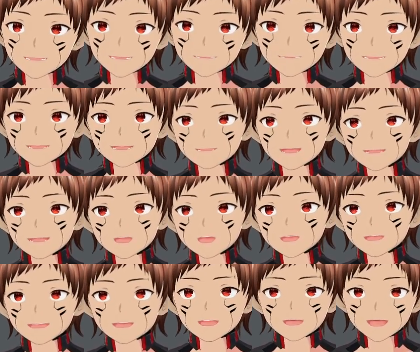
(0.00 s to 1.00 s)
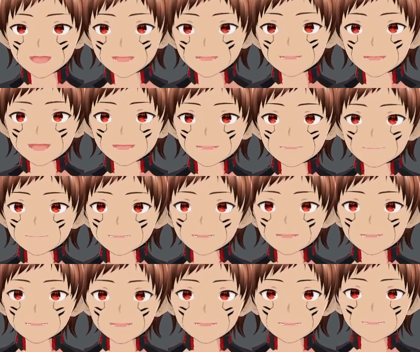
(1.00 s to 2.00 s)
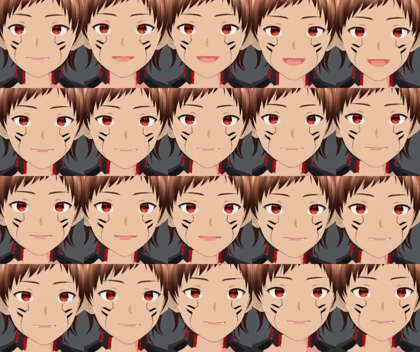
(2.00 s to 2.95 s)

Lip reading: even though they buffed her, it's still a nice little